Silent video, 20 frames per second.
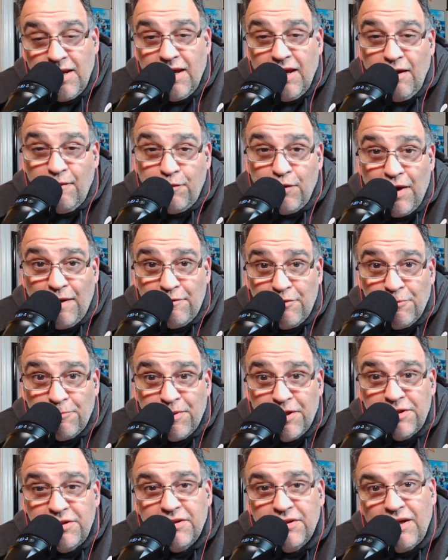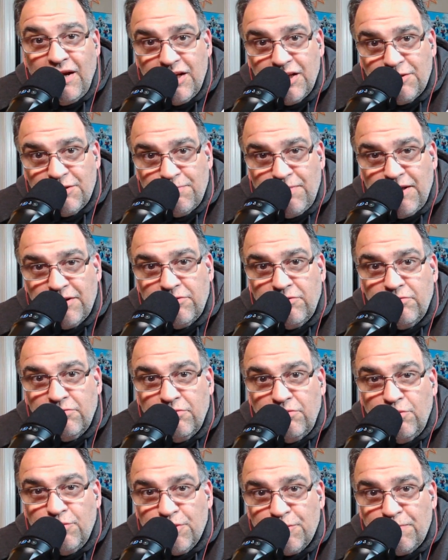If you have your opinion, I respect you. Do
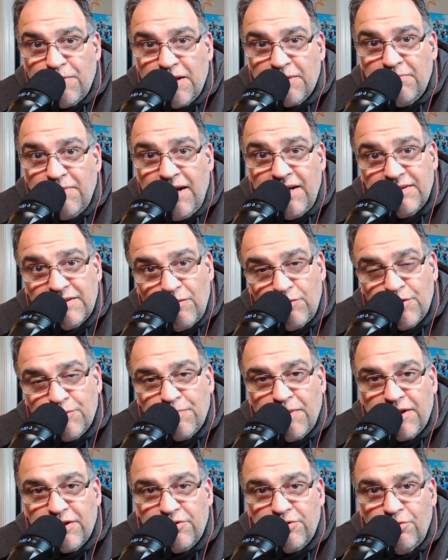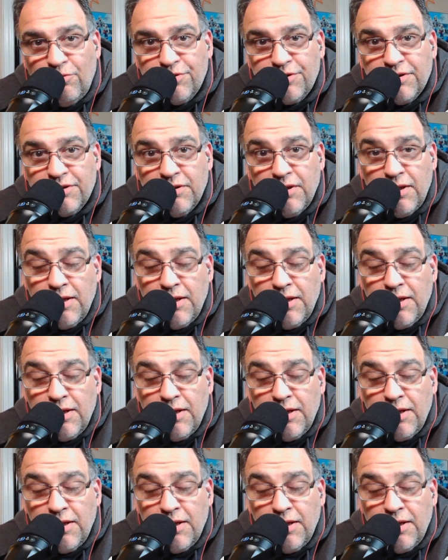you respect mine? I respect yours.